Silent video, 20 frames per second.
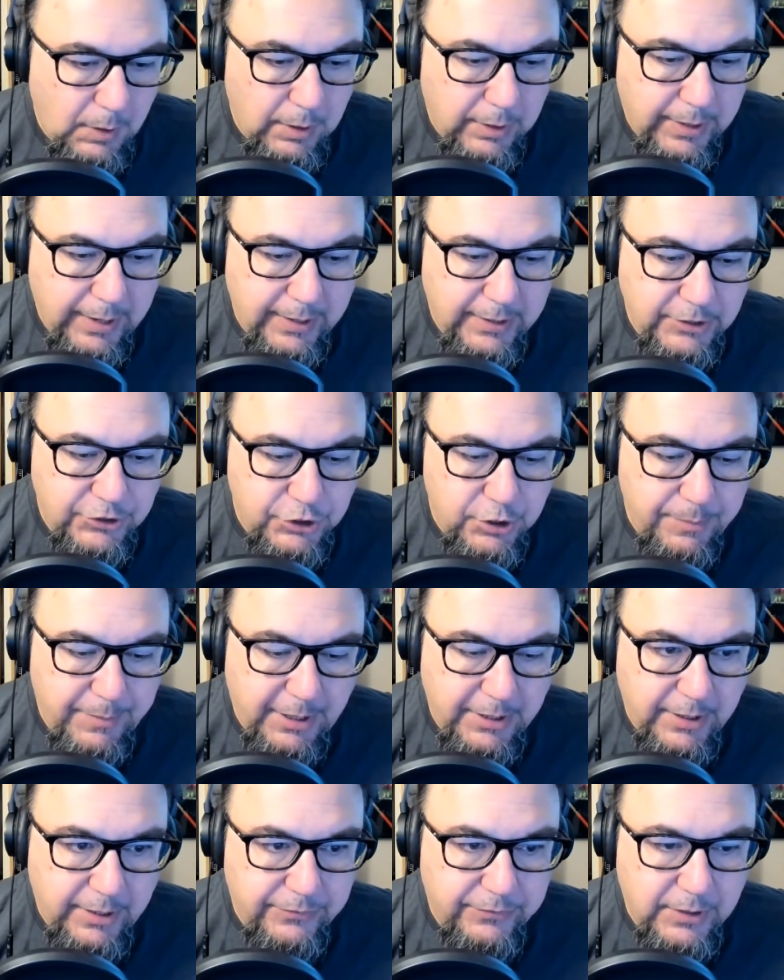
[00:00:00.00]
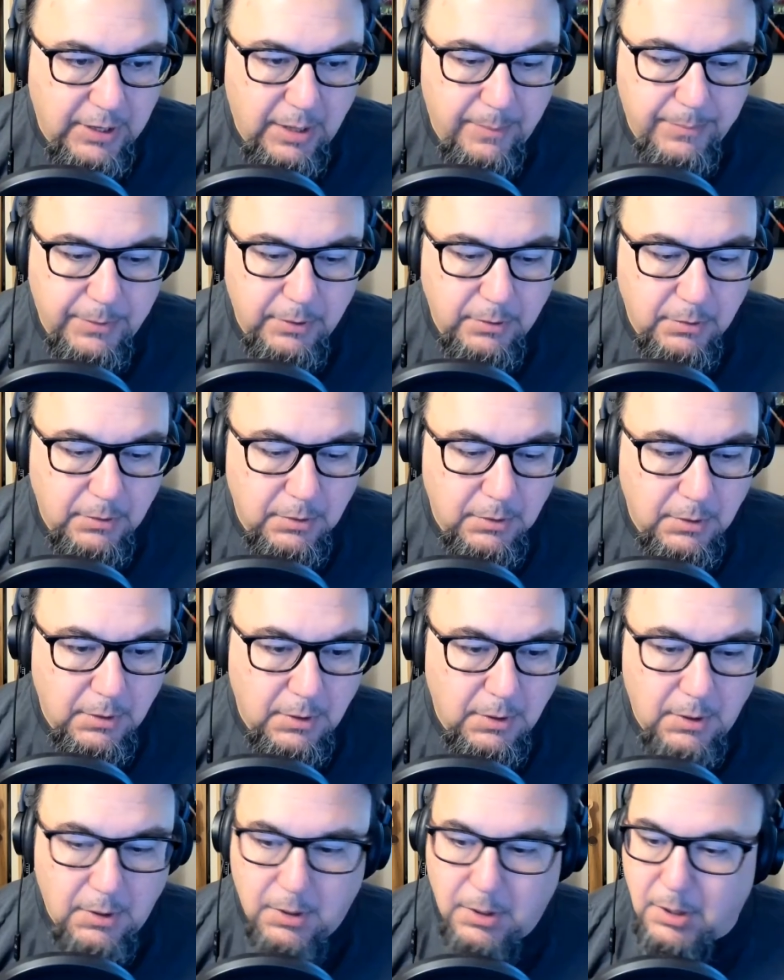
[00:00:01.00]
Can I share my desktop?
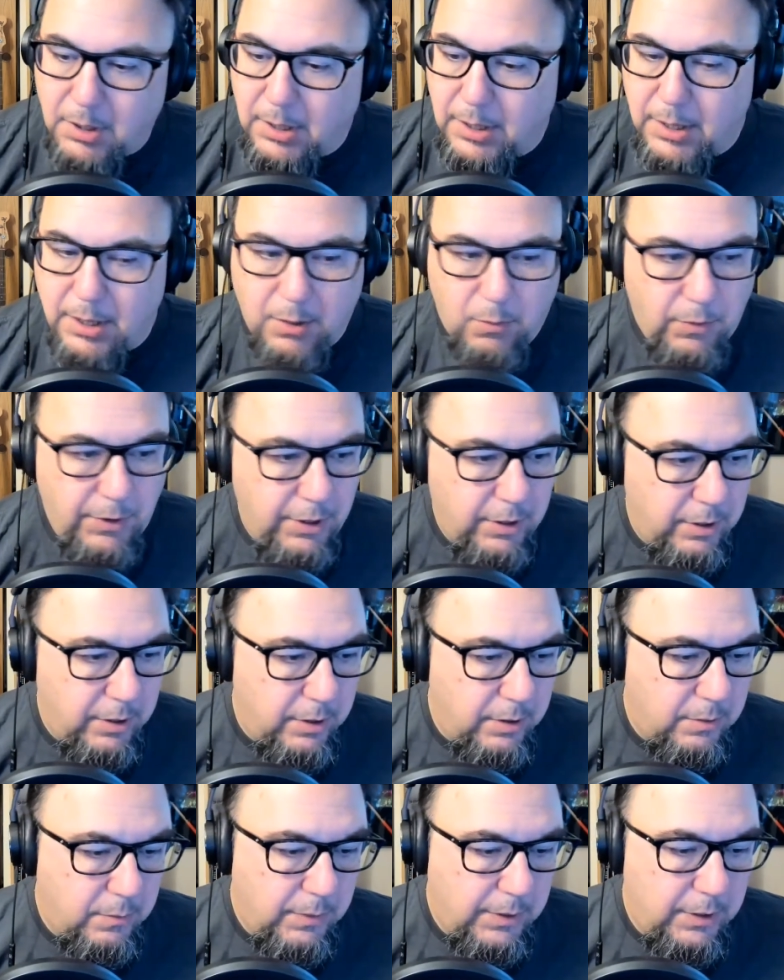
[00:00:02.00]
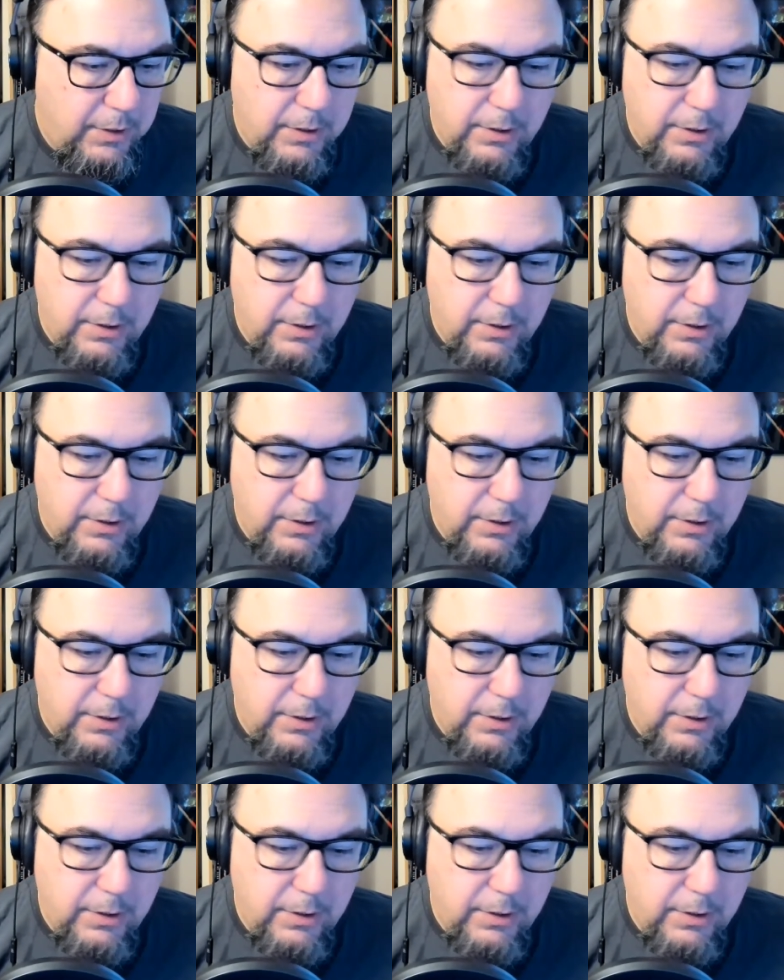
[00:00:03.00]
Window,